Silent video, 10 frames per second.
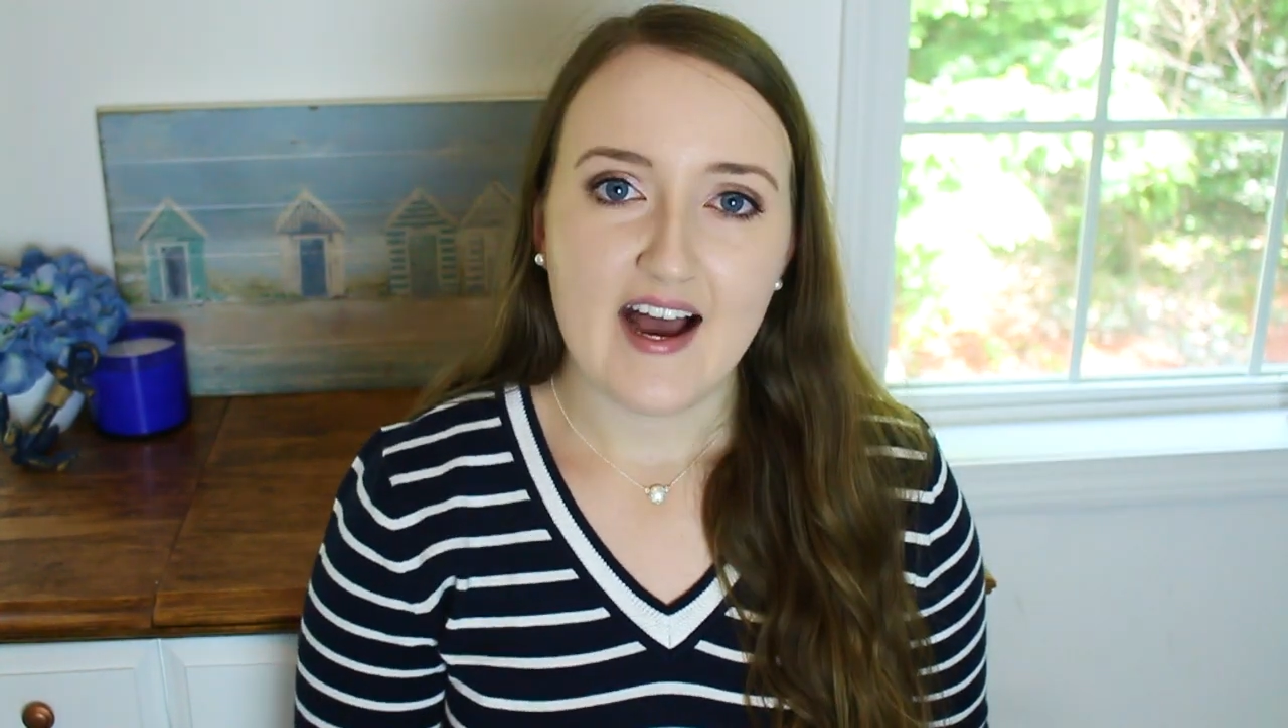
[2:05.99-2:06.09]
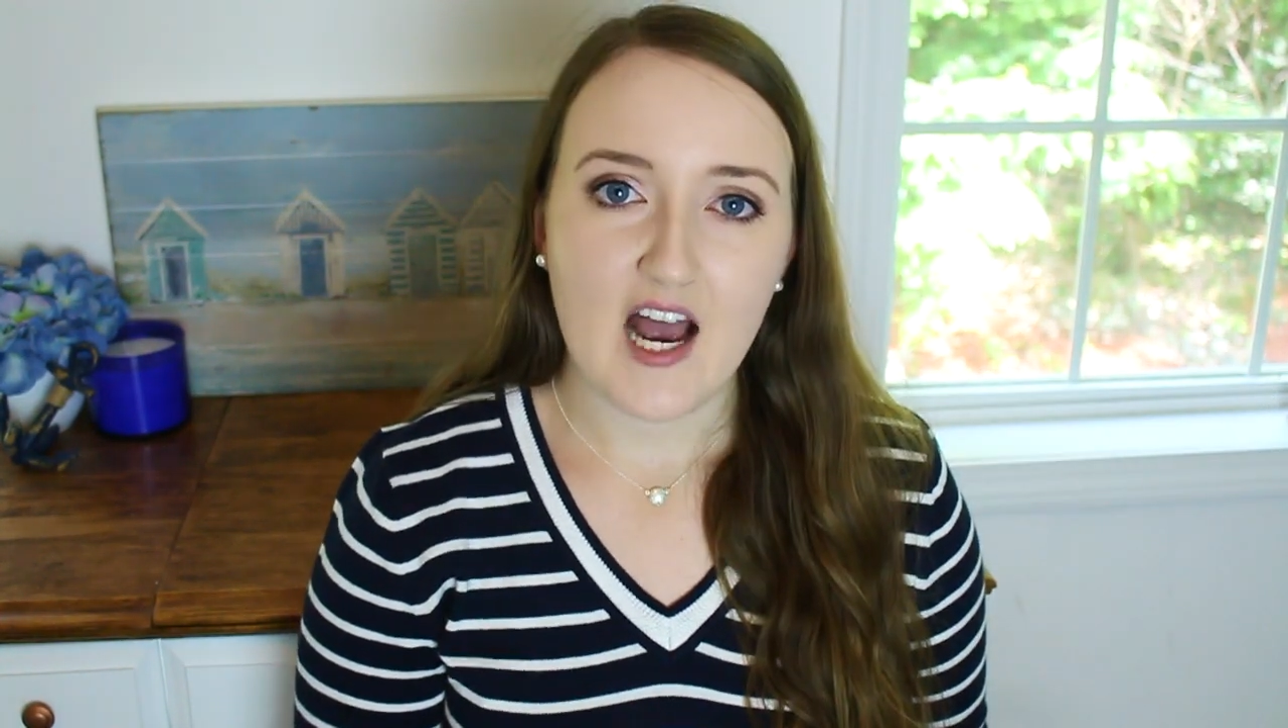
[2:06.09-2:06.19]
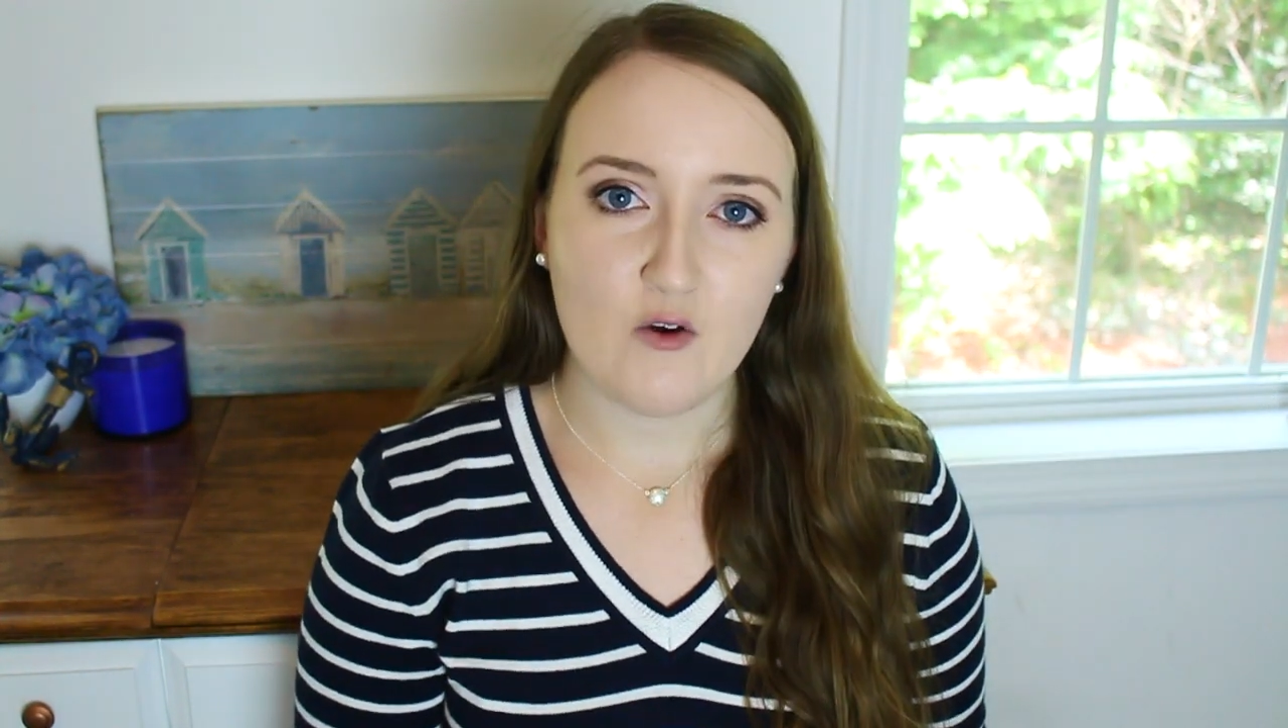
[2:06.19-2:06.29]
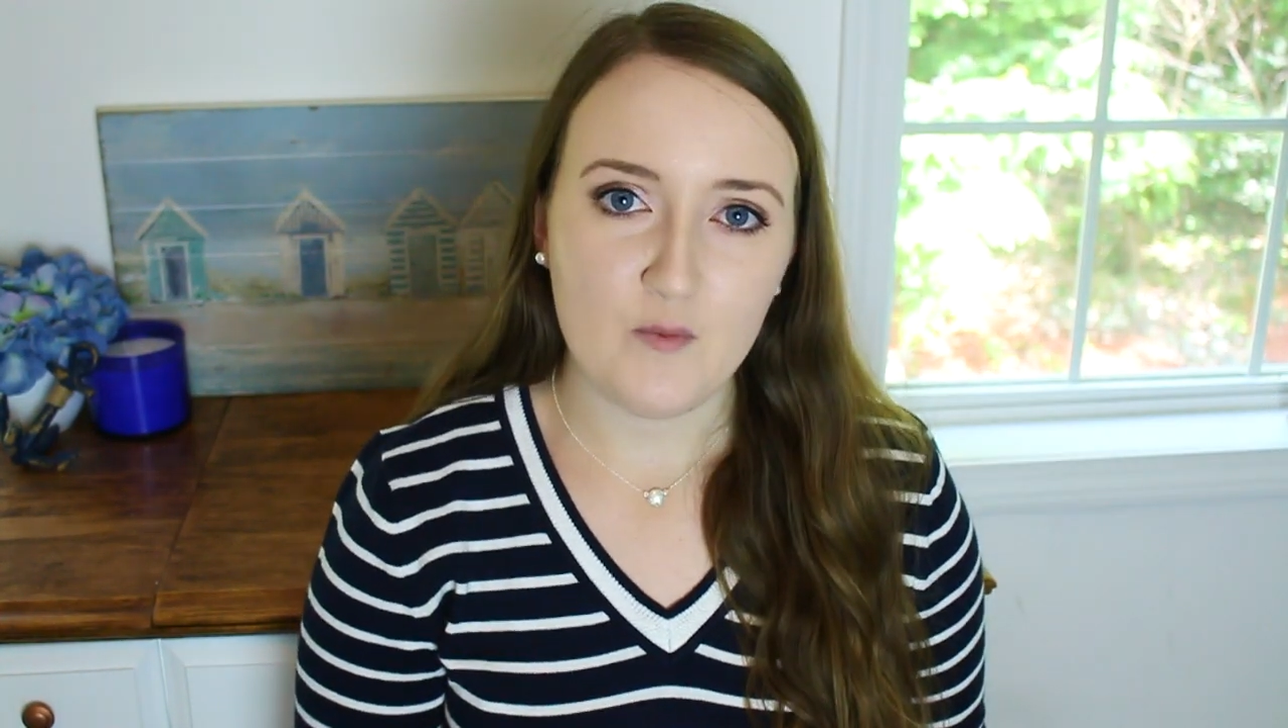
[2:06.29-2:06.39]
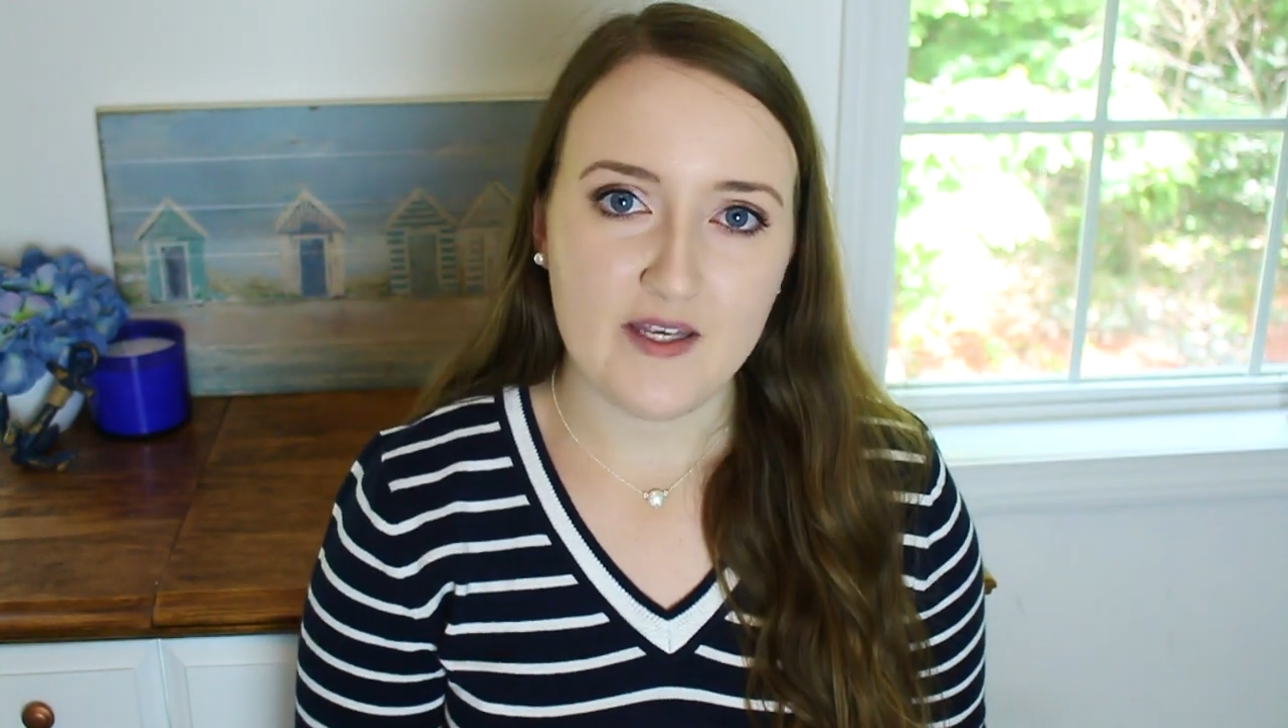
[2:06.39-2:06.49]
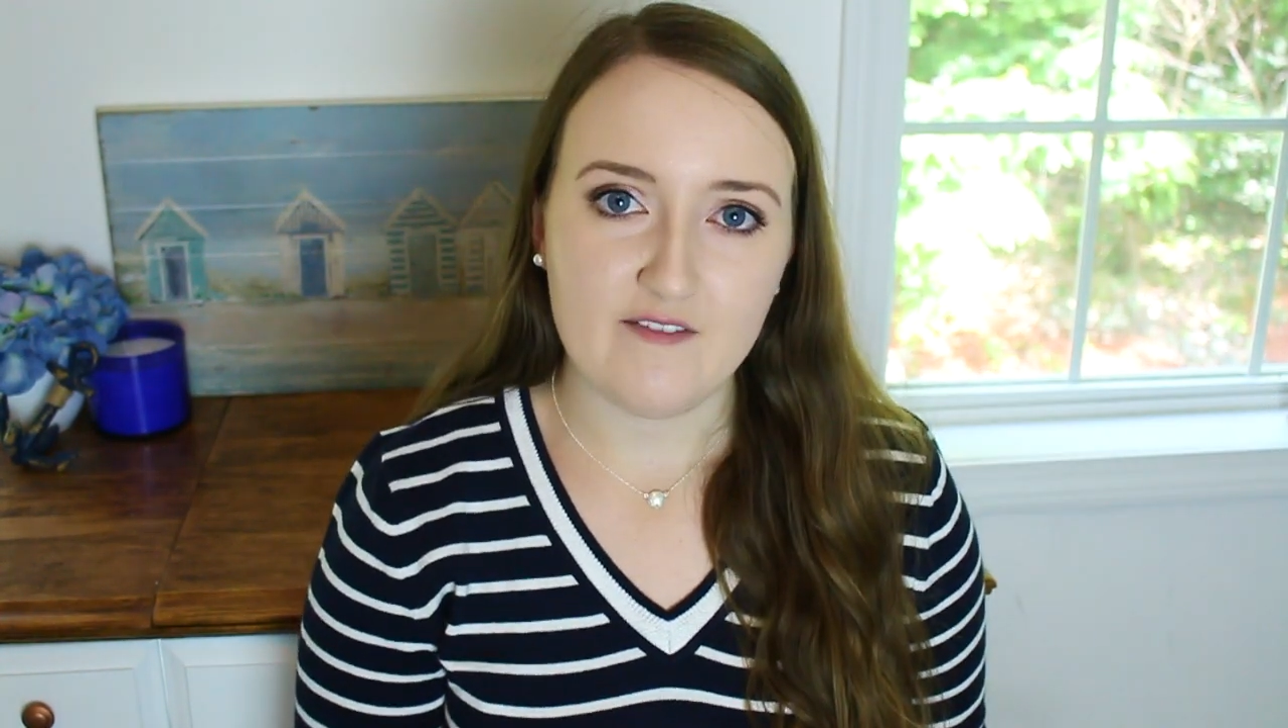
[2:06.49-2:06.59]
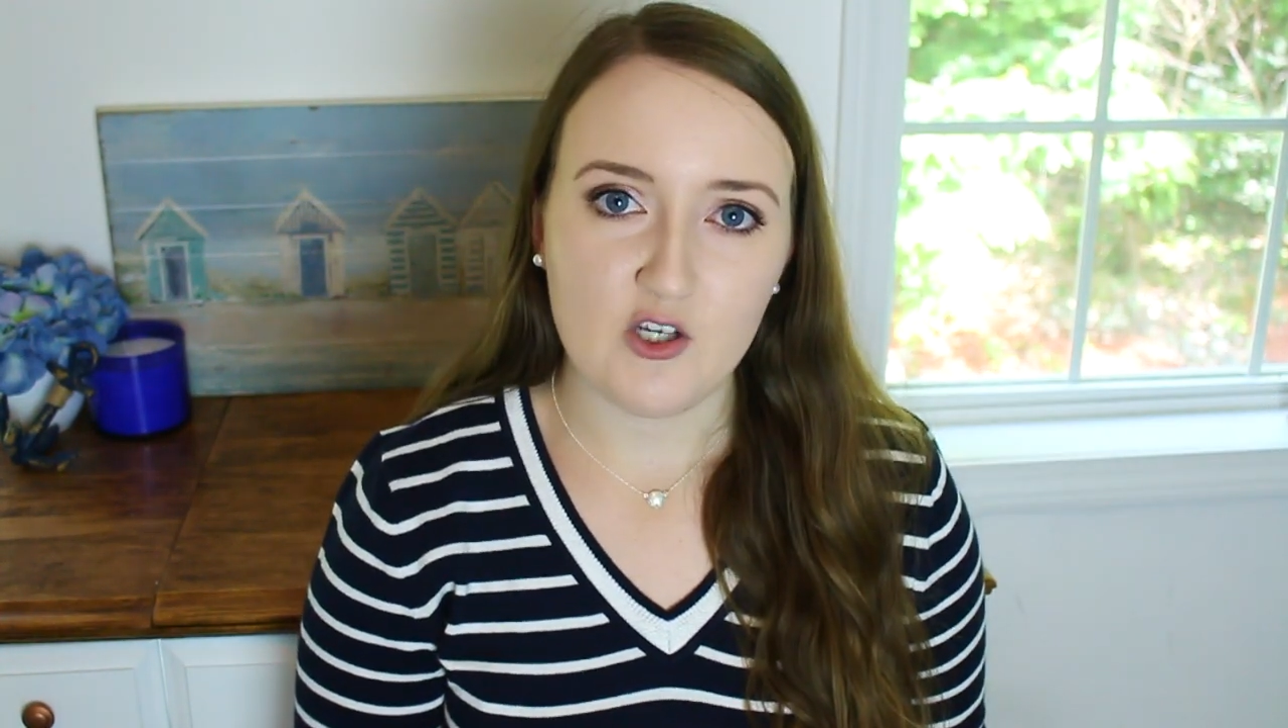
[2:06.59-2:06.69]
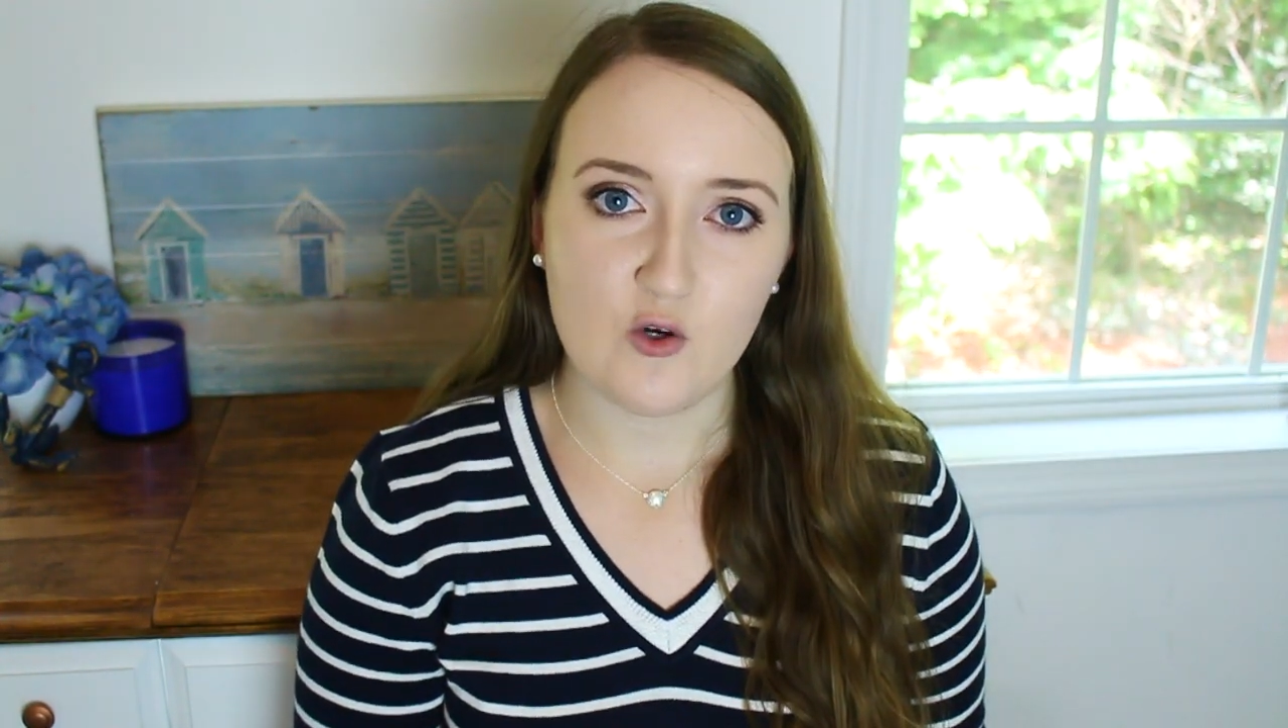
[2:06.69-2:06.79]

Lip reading: I will be giving